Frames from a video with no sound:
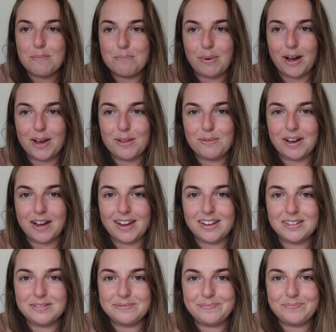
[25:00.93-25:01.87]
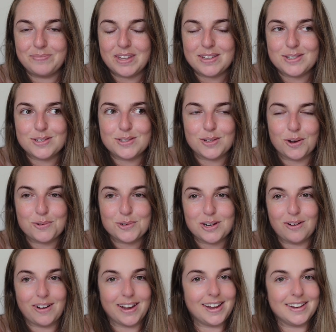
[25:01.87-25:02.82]
By the way, so
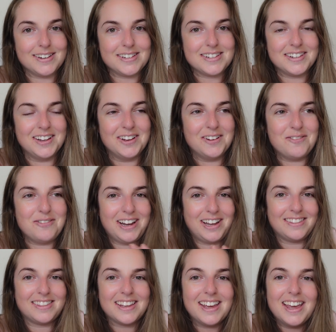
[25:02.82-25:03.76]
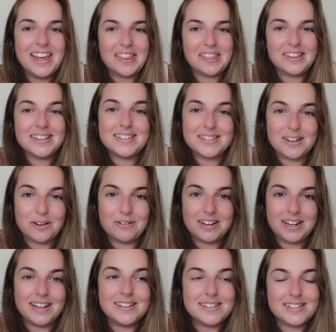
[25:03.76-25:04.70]
delighted with the
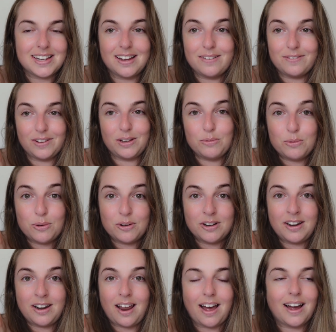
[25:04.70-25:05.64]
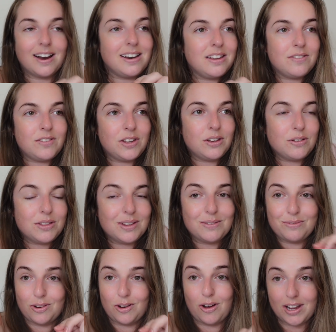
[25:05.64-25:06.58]
Sony Z V one. Any of you
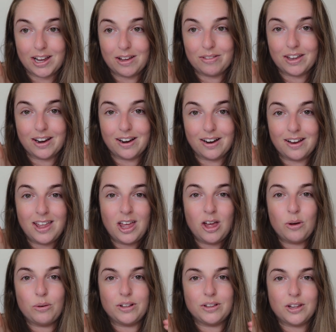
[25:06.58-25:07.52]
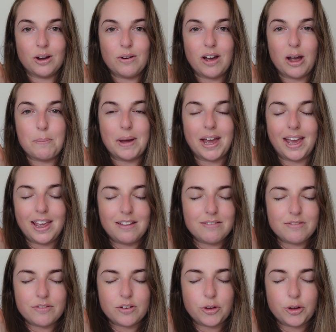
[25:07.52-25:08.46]
that vlog out there will know how
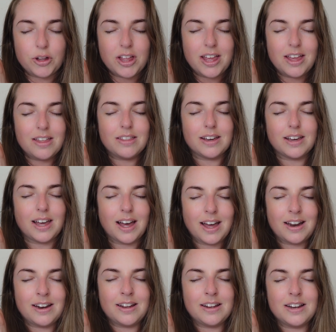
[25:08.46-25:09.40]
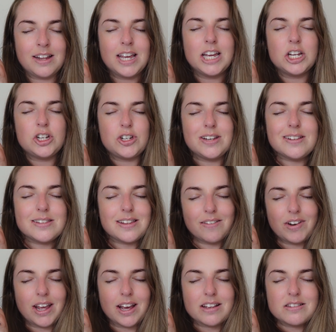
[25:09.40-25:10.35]
painful the Canon G
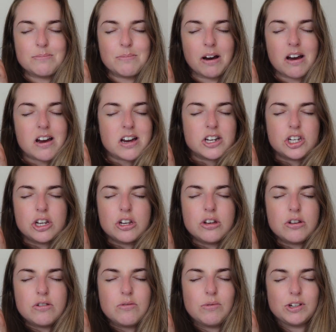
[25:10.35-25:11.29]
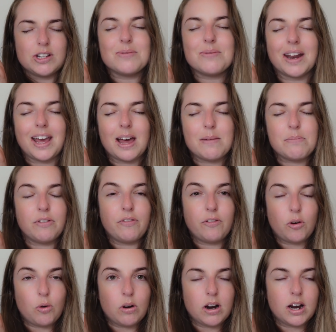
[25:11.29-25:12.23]
seven X Mark two, which is what I had
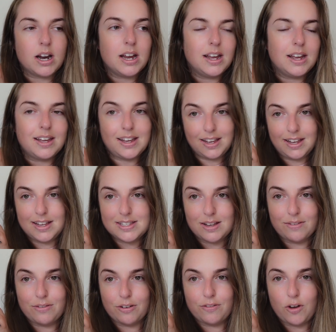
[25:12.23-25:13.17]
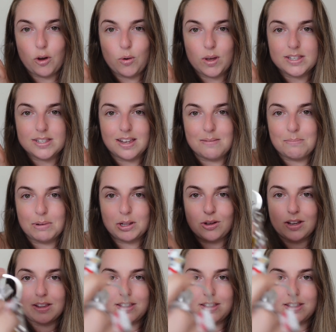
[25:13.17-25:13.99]
before, is for focusing, but look